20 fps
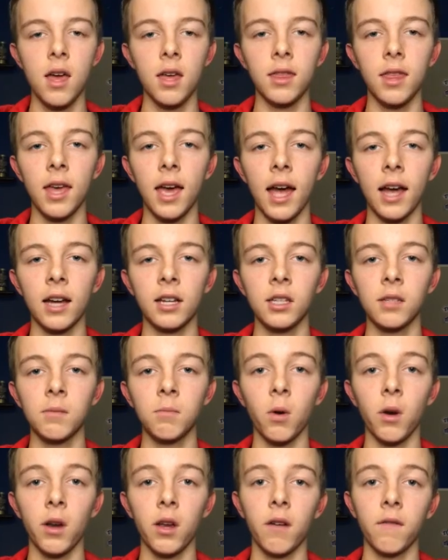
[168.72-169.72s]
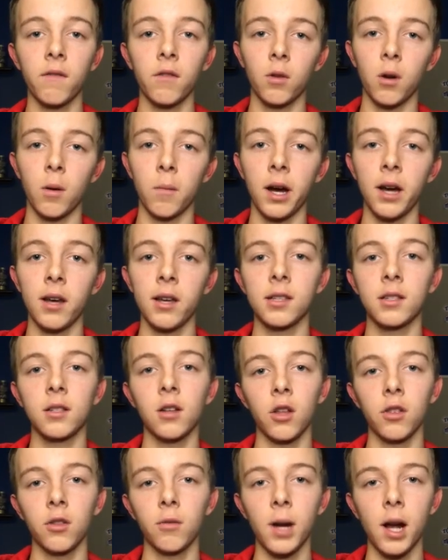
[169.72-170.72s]
The access point of the robot is
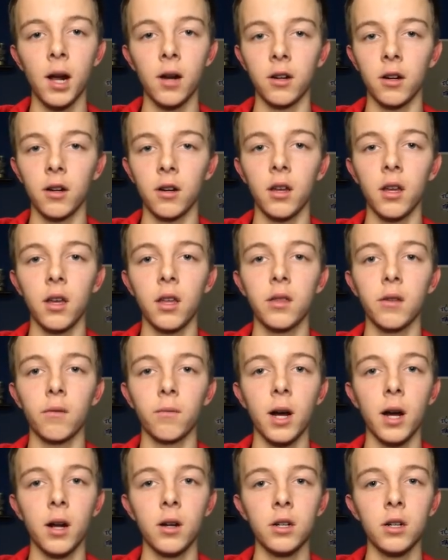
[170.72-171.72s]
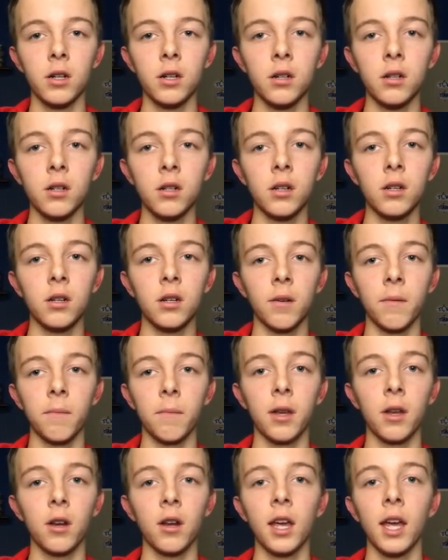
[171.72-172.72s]
called the router, and the router
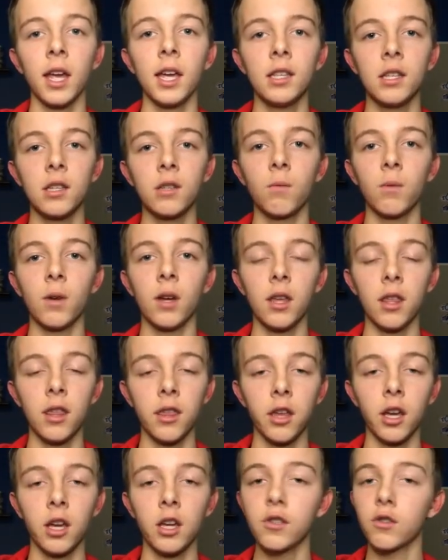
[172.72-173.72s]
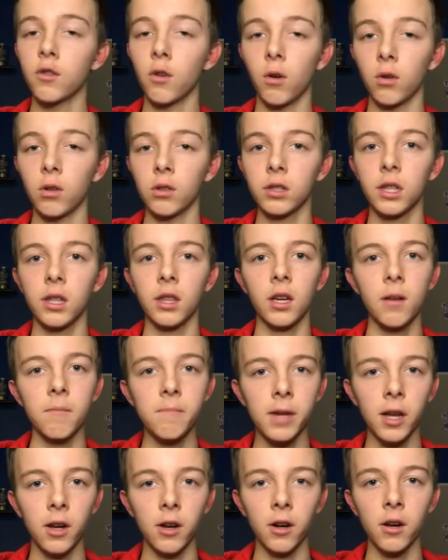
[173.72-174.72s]
communicates with the controls in the
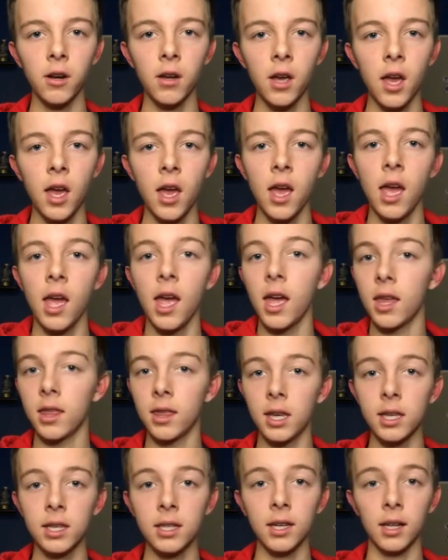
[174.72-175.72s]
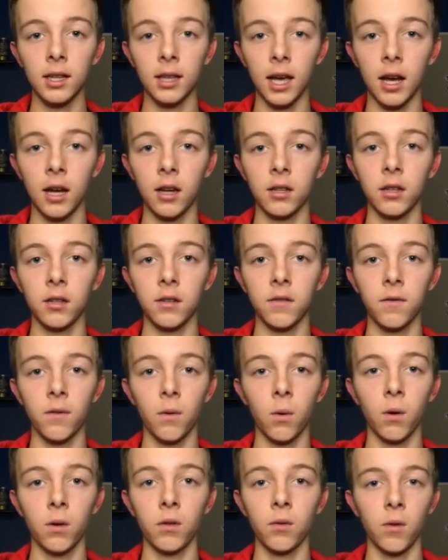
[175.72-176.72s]
computer, and this allows
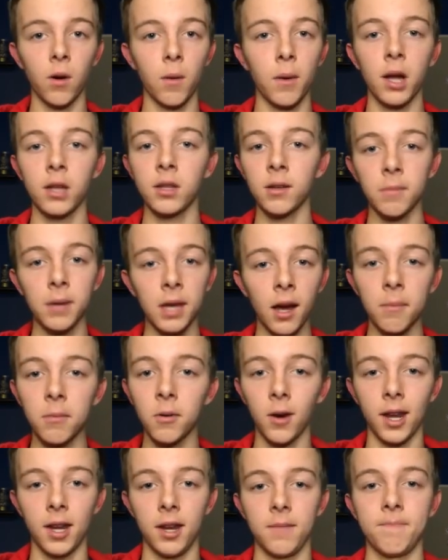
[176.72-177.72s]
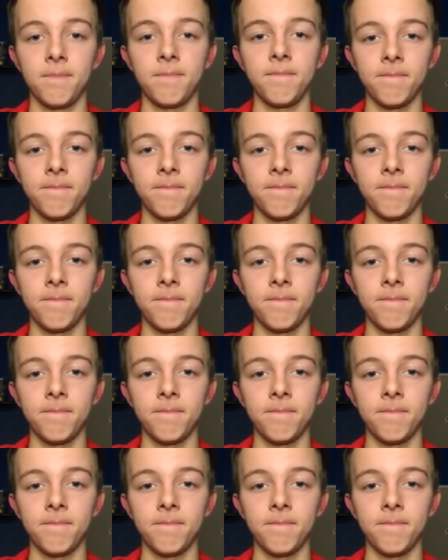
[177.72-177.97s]
for the robot to be operated.